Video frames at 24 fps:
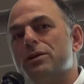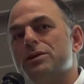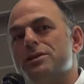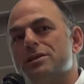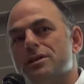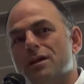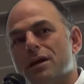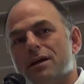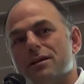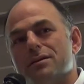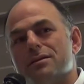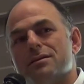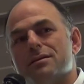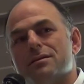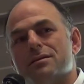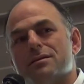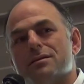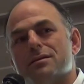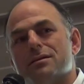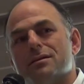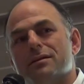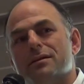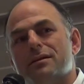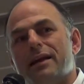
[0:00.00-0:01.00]

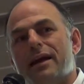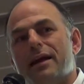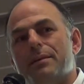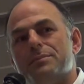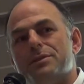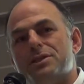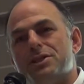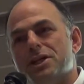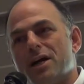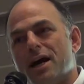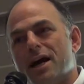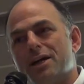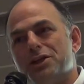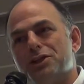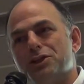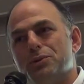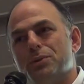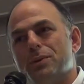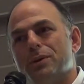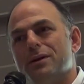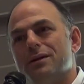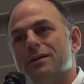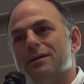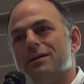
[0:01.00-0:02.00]
sons the names
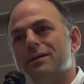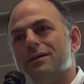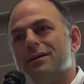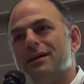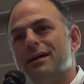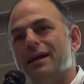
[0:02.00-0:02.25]
Joshua,